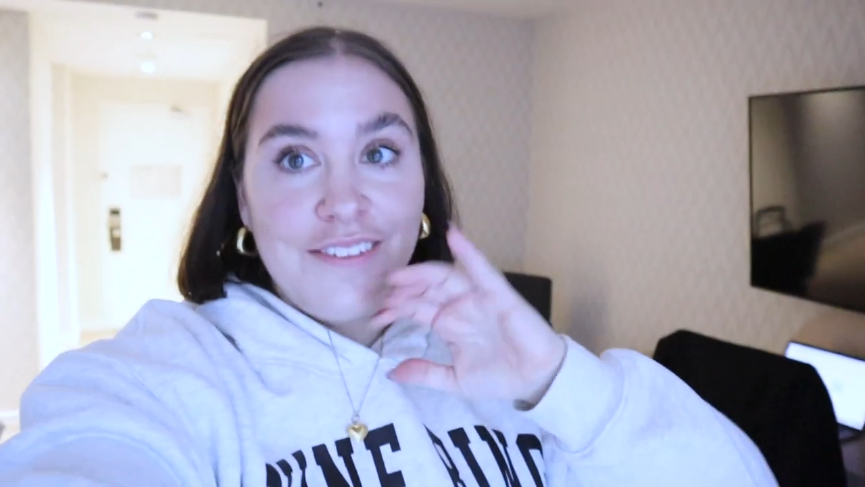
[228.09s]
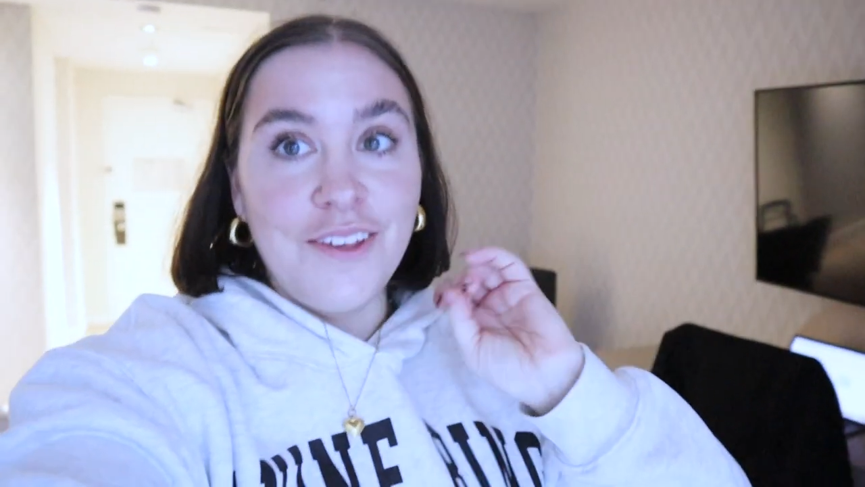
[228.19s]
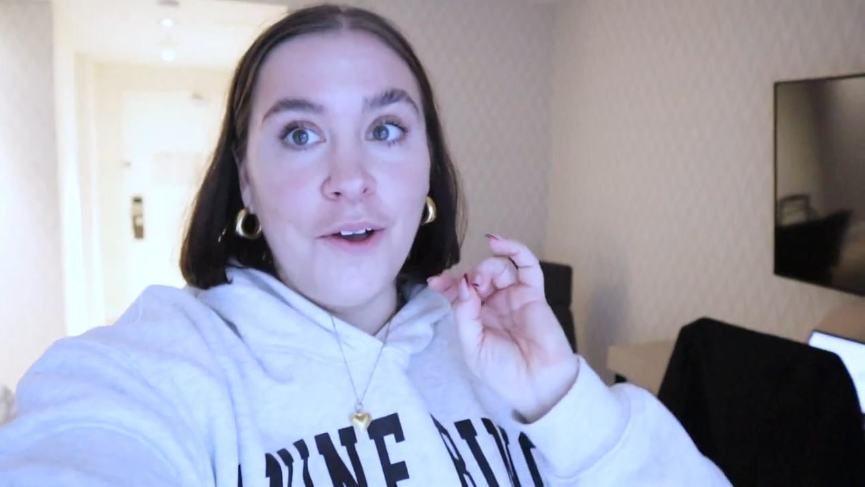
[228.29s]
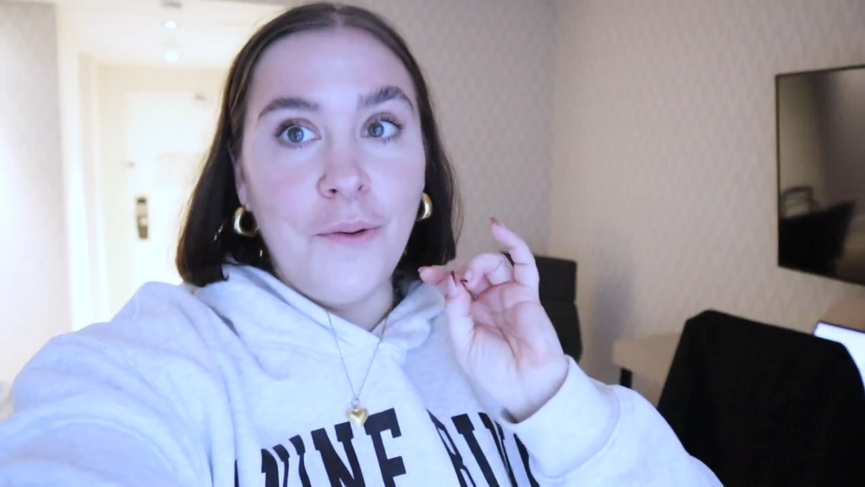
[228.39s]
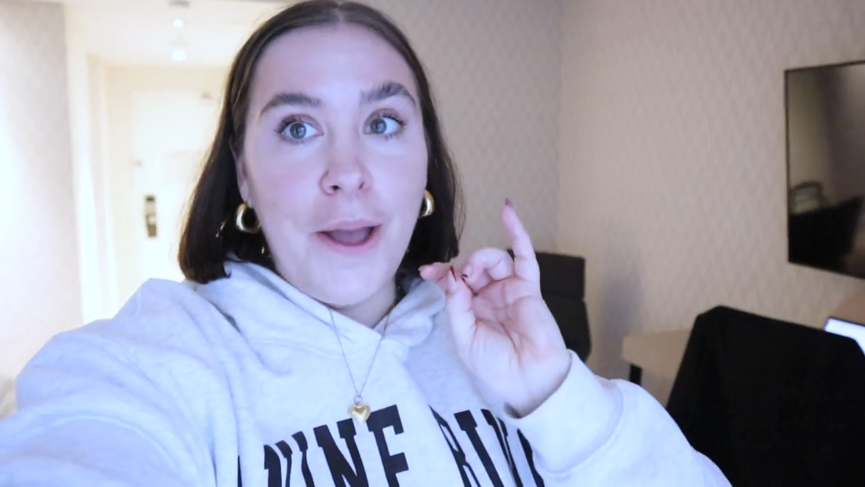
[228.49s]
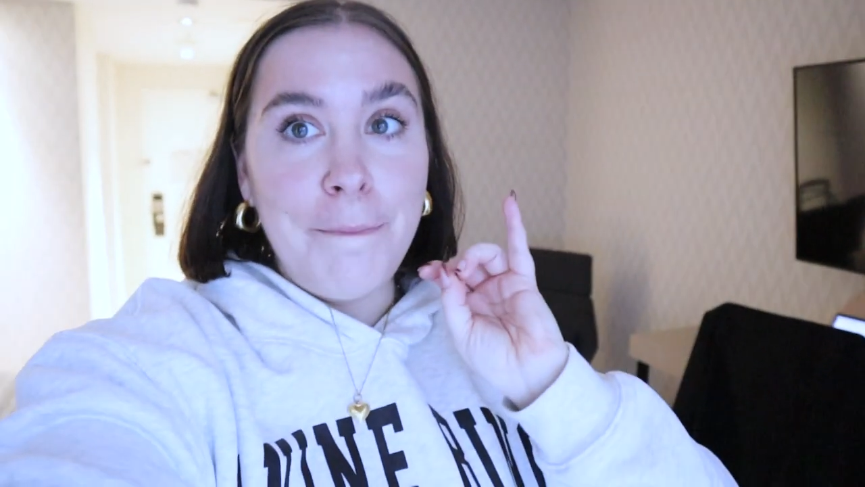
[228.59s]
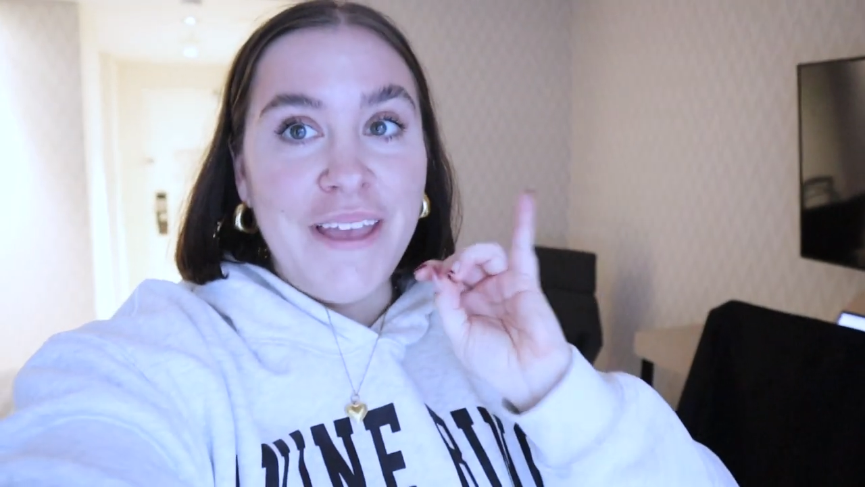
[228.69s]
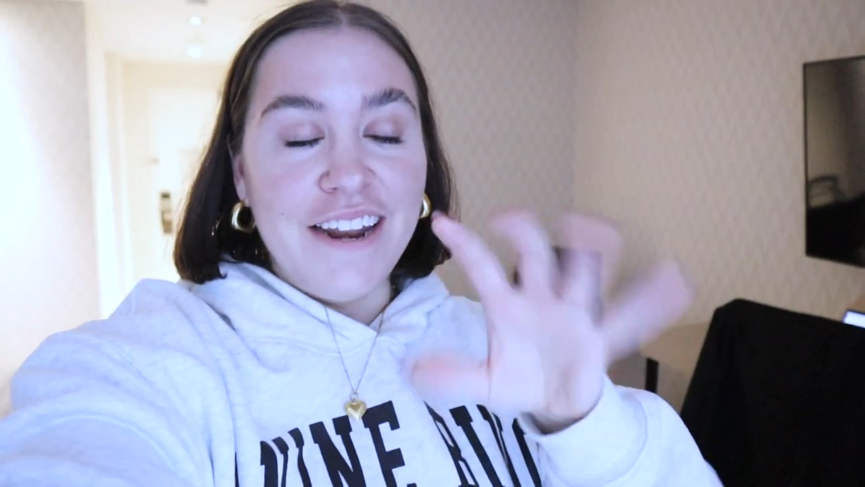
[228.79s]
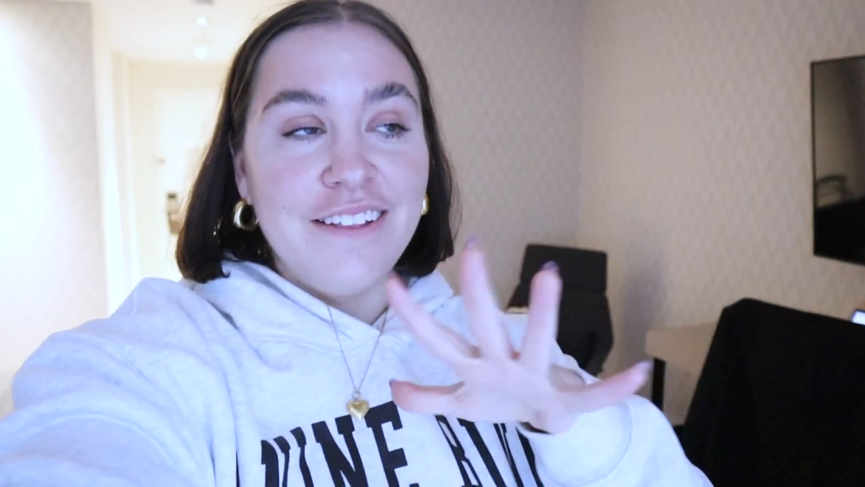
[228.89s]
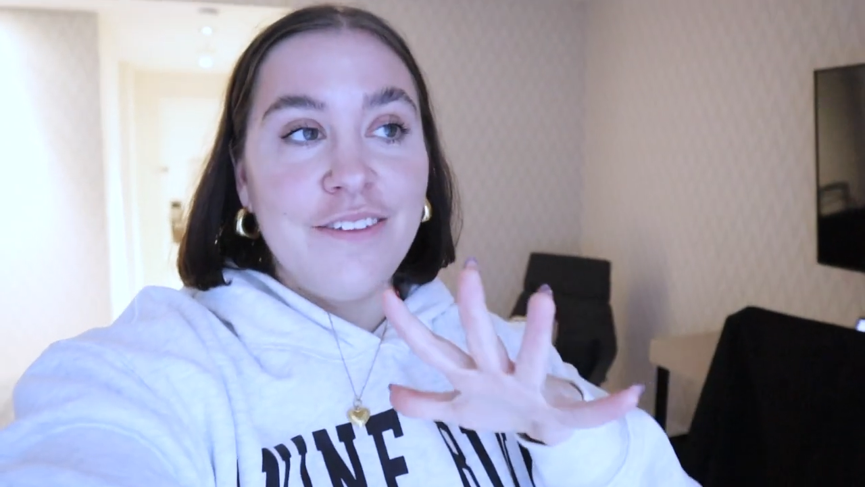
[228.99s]
so I
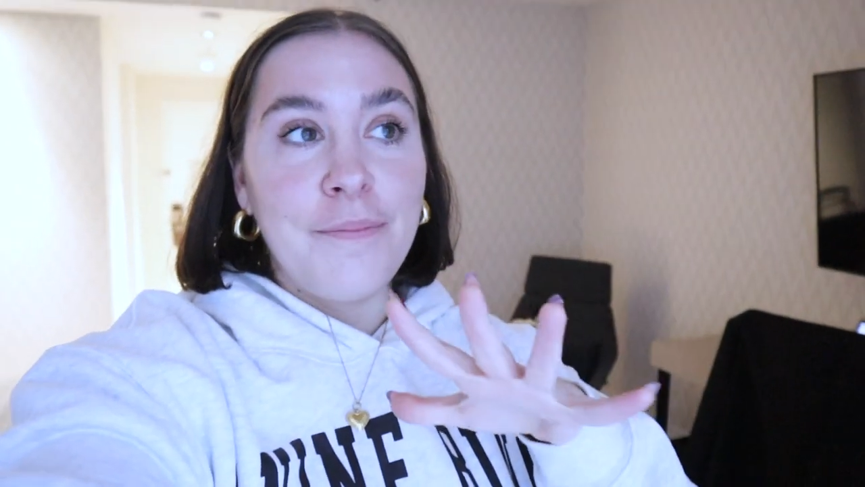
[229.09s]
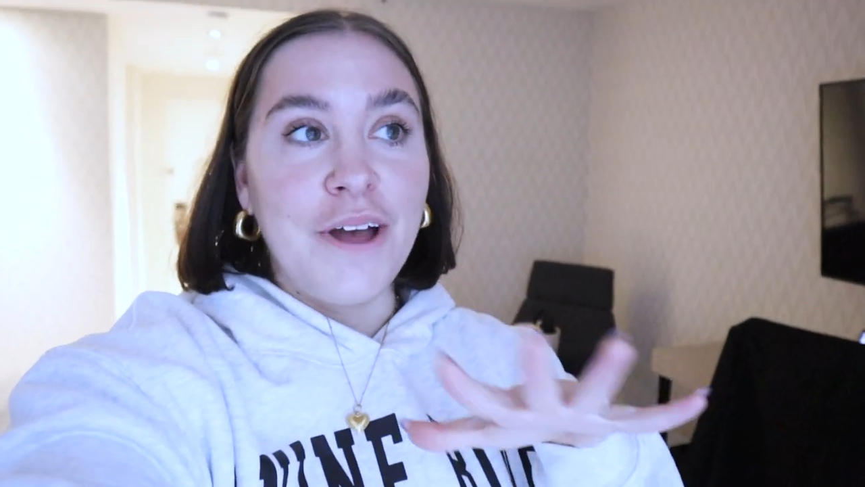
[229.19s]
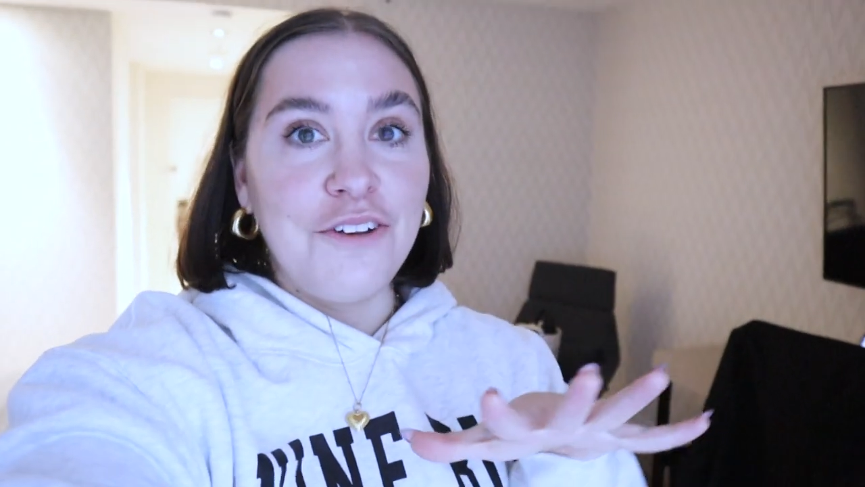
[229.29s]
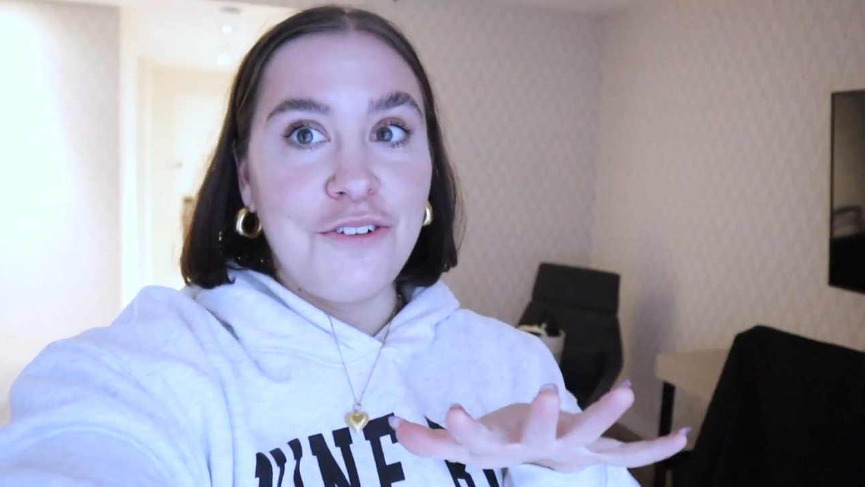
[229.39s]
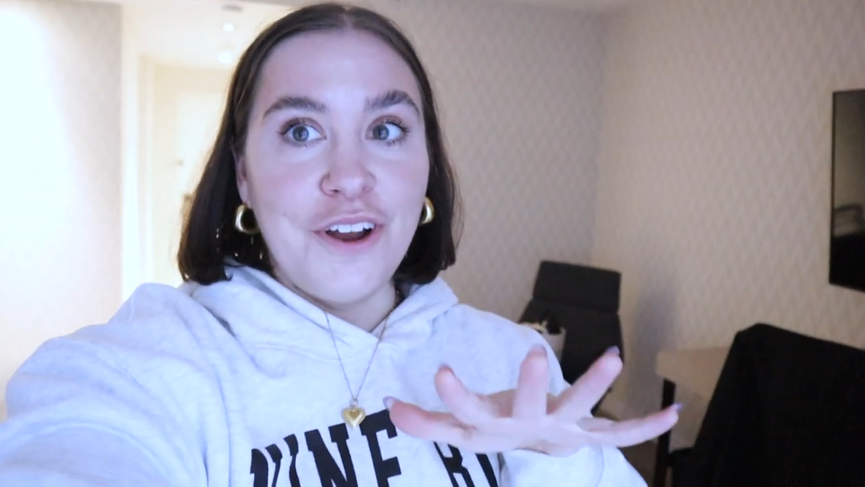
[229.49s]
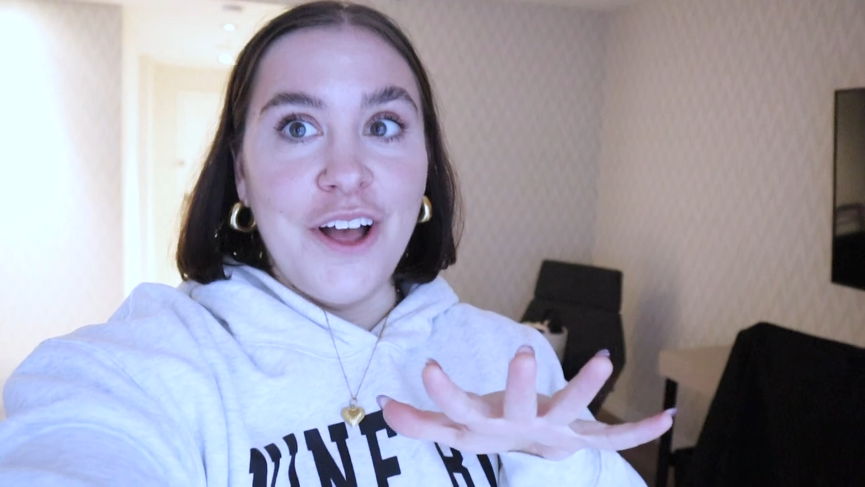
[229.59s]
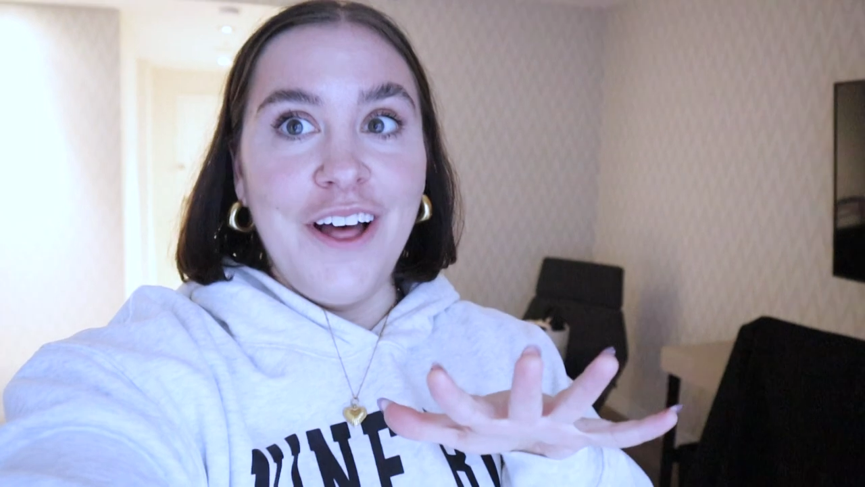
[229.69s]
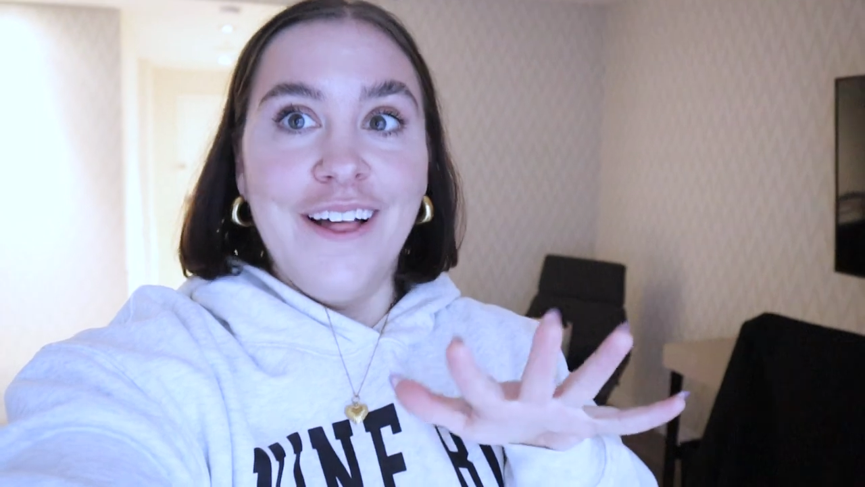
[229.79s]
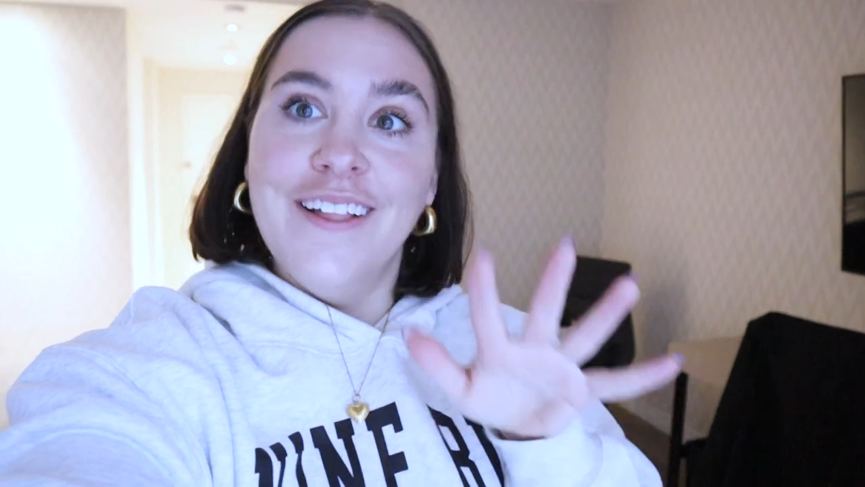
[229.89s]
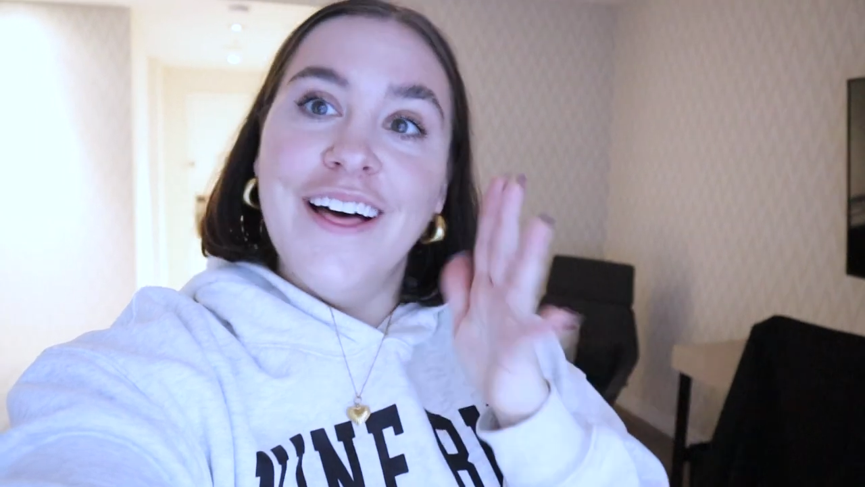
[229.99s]
made it to
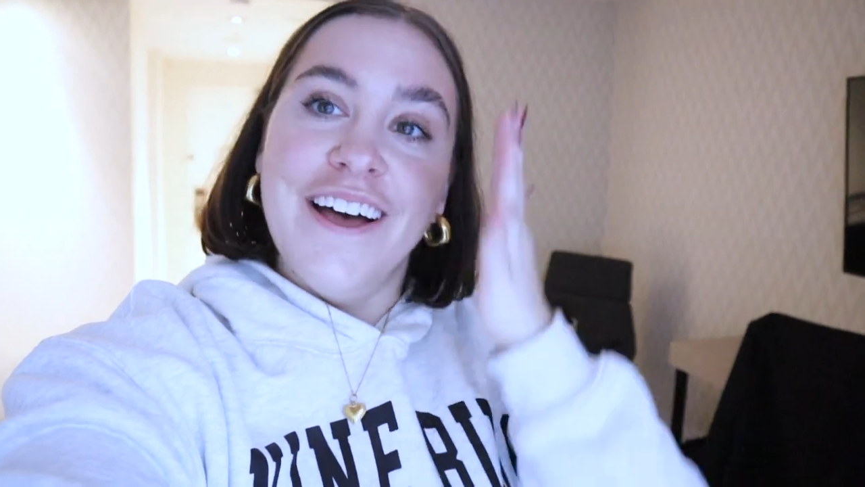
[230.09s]
Montreal.